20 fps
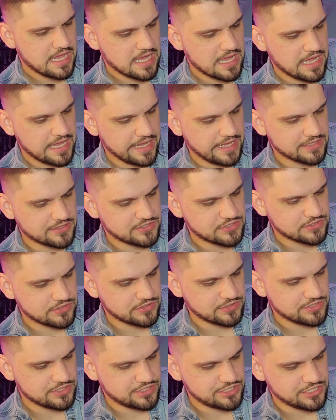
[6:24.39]

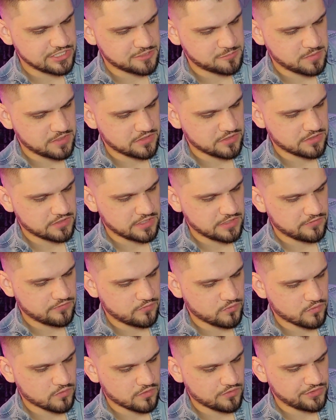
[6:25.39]
answers she's been looking
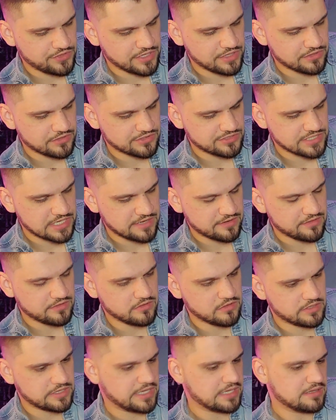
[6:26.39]
for on the other side of
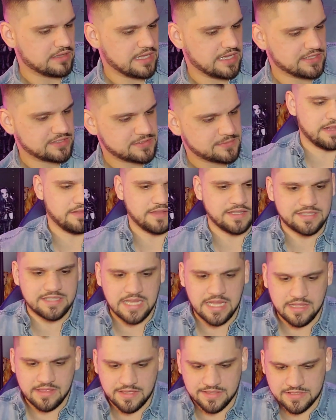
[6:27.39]
the looking glass. Let's
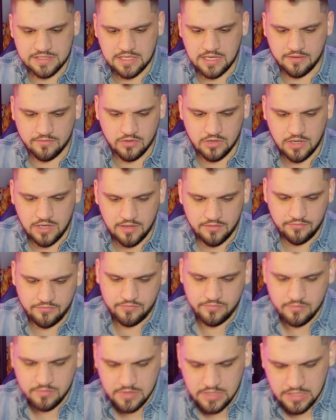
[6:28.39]
take this cover
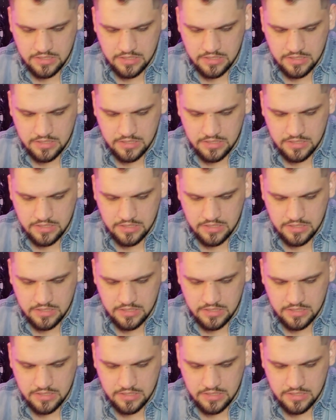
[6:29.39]
off.